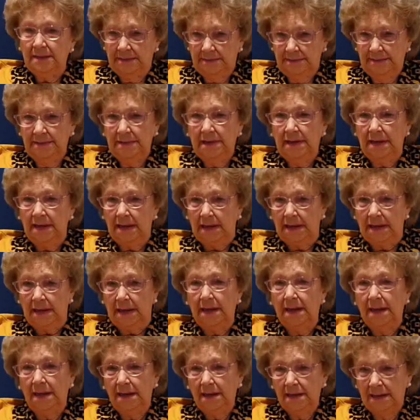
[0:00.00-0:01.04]
Yeah,
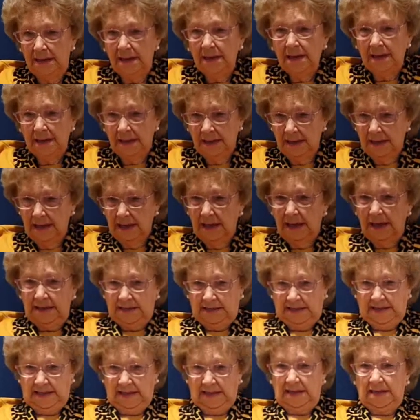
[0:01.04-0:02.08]
it
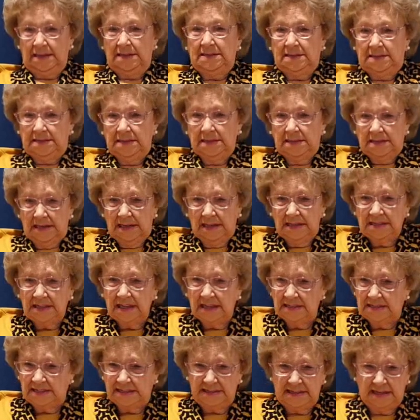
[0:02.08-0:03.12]
is. As I
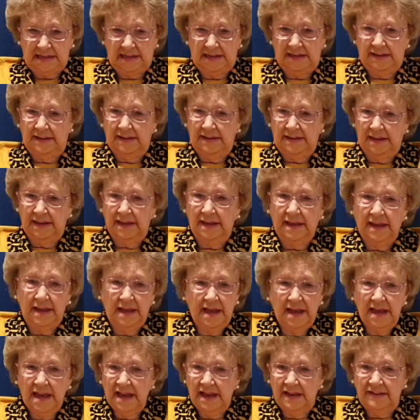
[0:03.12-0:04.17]
say,
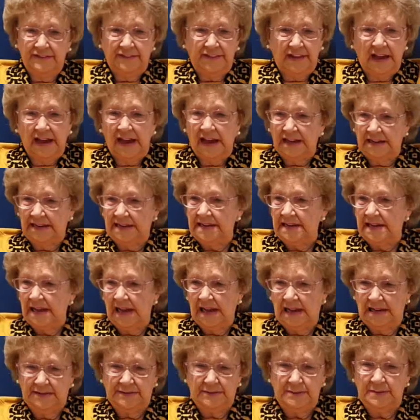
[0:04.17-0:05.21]
if I hadn't
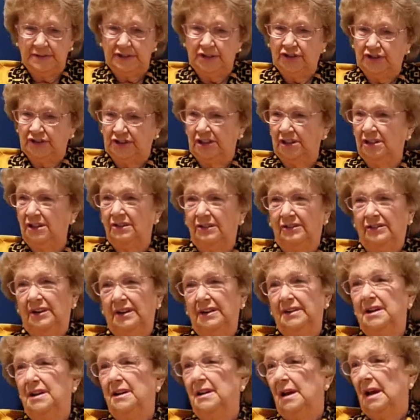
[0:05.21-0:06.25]
had my children,
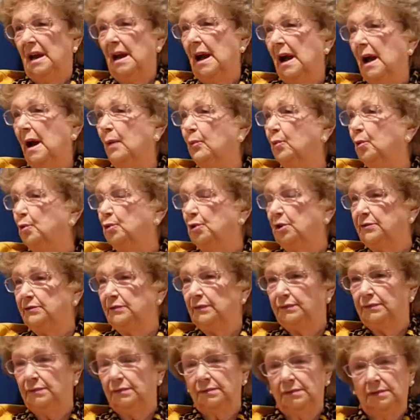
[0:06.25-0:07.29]
I wouldn't
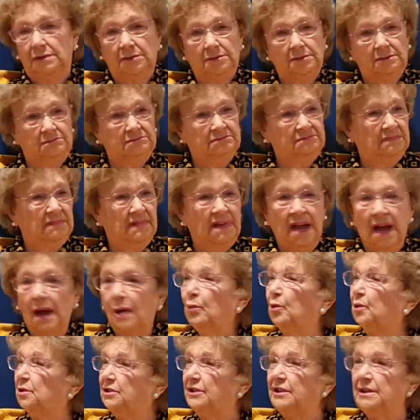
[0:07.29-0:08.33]

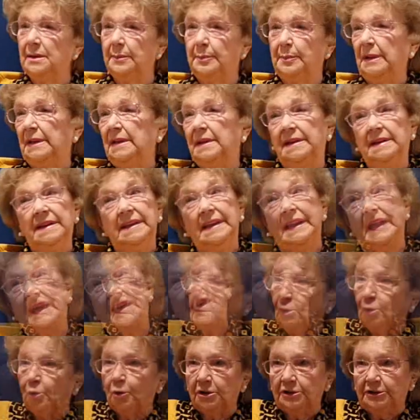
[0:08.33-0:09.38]
have been here.
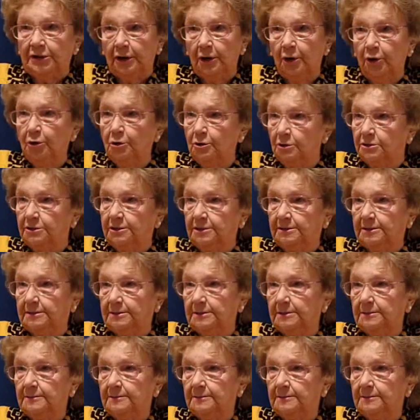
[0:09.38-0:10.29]
Oh, it hurts.